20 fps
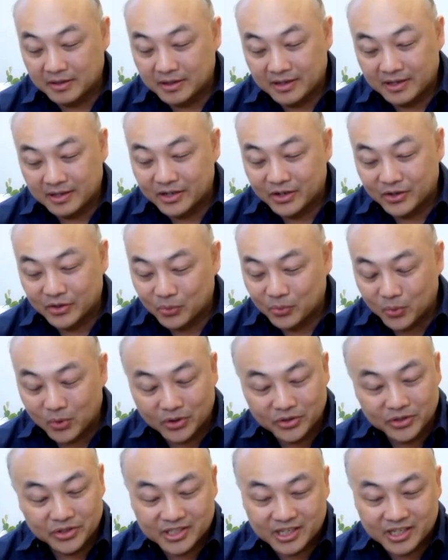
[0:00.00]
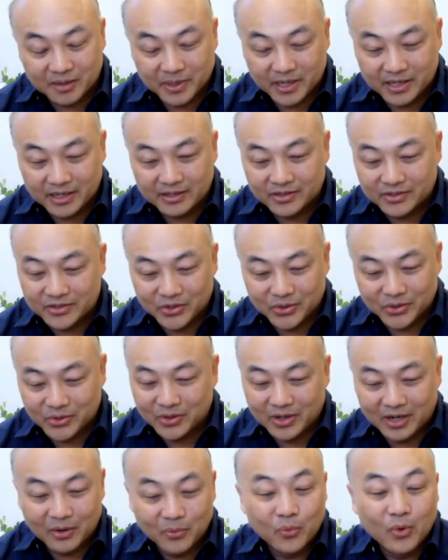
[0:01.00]
The world is coming to
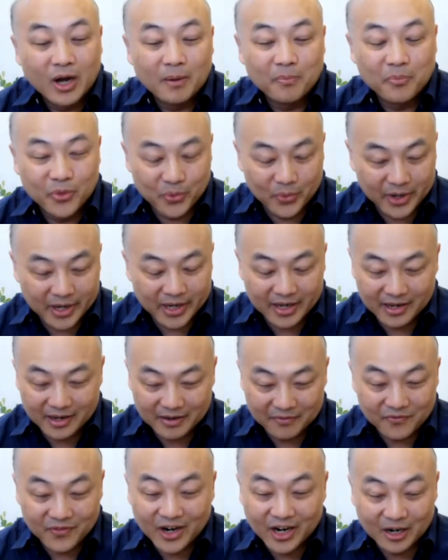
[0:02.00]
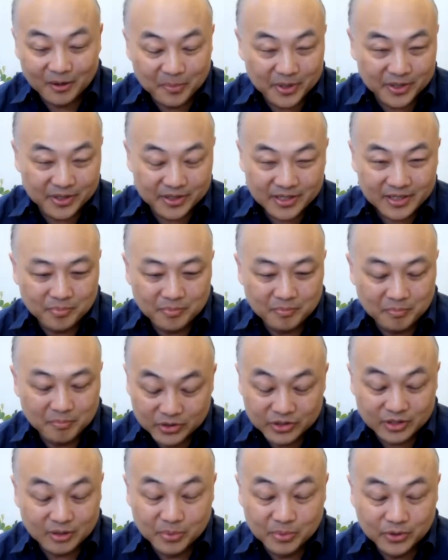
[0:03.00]
a Web3 environment. Most of
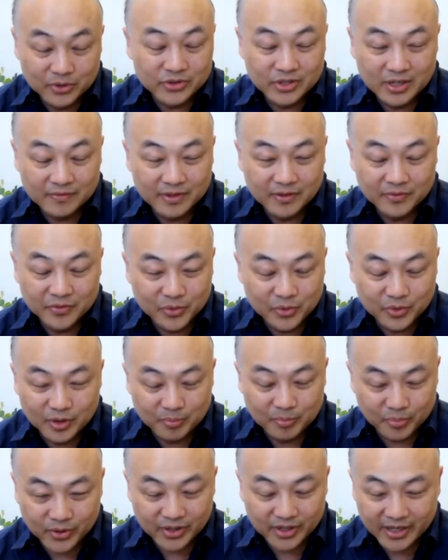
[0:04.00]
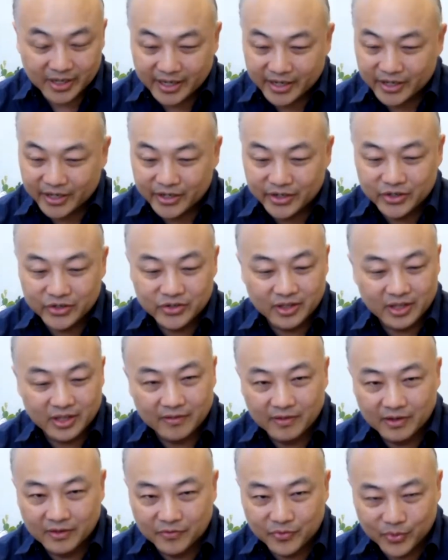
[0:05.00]
the builders have lived through the print age. They
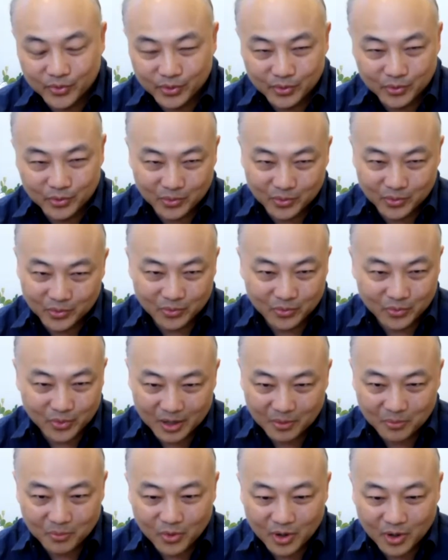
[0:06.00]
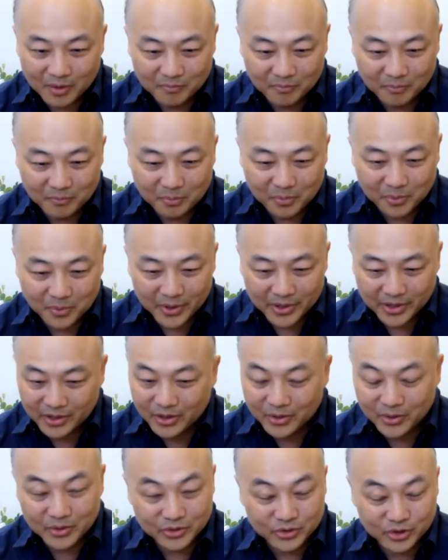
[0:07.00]
lived through Web
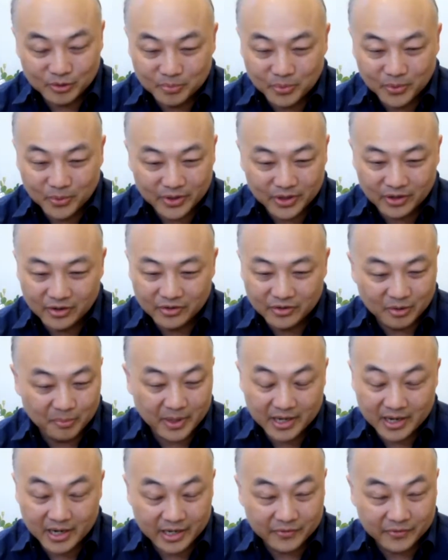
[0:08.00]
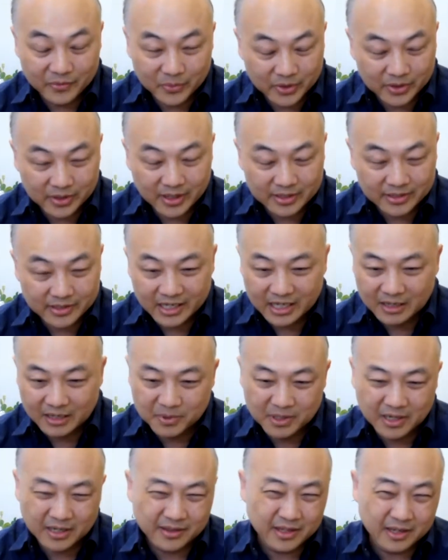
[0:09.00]
1.0 and 2.0. You may not even realize that, but
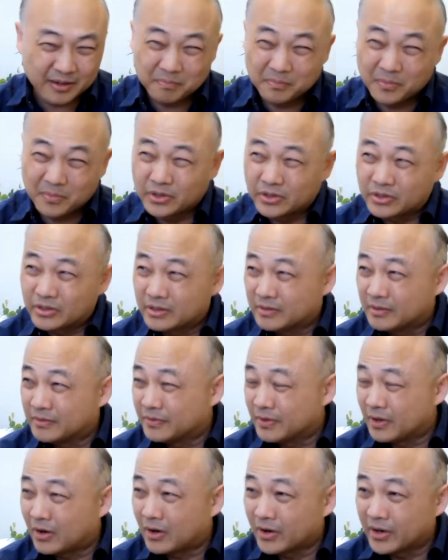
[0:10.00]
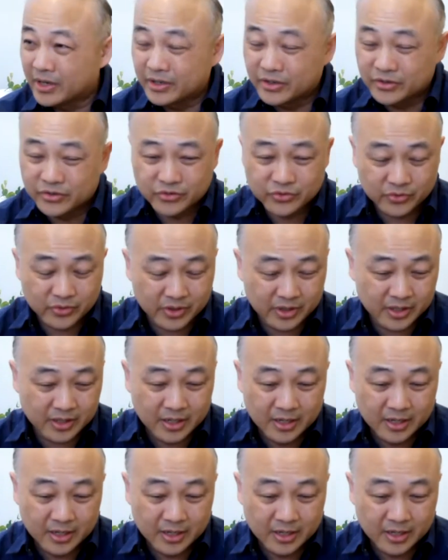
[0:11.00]
I think most of our industry